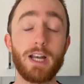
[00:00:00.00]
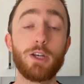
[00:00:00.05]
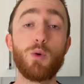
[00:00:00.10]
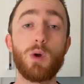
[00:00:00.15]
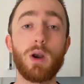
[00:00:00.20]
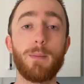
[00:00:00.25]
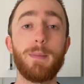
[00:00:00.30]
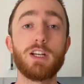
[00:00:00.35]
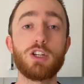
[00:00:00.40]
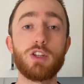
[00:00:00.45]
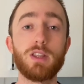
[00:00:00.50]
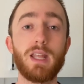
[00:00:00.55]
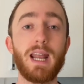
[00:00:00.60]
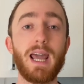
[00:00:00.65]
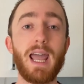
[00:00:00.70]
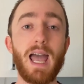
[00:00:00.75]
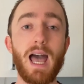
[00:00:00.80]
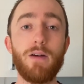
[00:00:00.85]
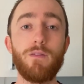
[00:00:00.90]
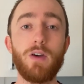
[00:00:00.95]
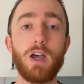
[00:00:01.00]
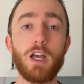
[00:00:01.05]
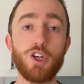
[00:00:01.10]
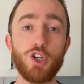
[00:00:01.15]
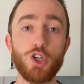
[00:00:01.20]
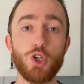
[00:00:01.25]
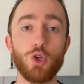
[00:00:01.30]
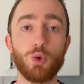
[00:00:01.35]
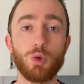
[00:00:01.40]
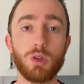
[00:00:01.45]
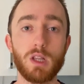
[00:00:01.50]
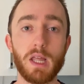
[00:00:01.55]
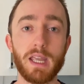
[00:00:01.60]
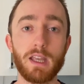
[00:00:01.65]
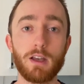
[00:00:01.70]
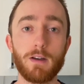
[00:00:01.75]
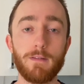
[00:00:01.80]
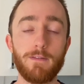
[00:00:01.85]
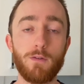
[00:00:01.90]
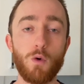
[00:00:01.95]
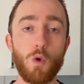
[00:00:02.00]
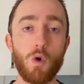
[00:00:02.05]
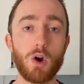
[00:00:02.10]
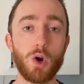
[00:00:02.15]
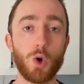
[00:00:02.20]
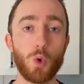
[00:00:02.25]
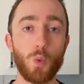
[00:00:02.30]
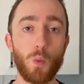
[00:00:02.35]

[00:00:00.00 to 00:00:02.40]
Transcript: do want to mention that I have a new link for